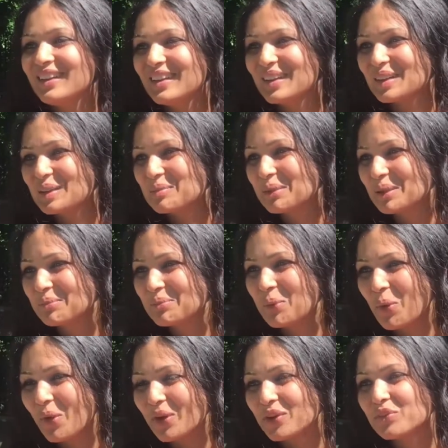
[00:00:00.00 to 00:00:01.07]
a little bit
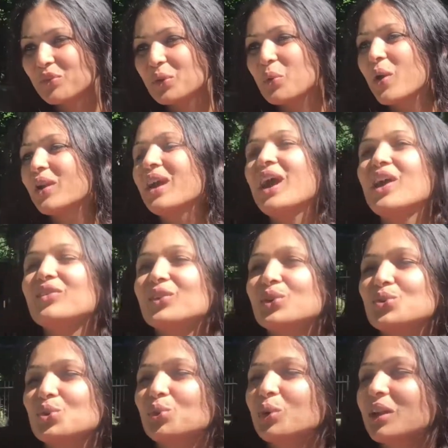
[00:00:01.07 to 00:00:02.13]
more if we want to have a
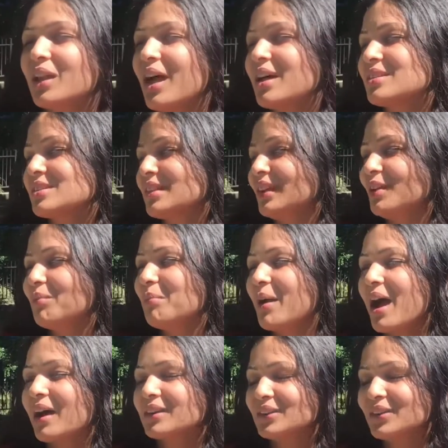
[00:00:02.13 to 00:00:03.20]
true and lasting
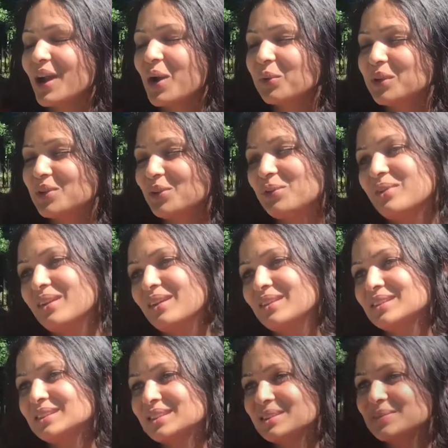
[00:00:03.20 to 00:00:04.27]
impact on how we do
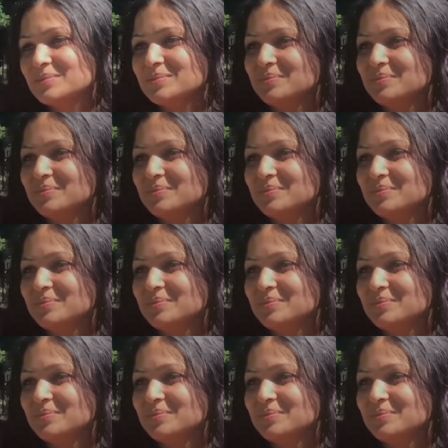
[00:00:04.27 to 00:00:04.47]
things.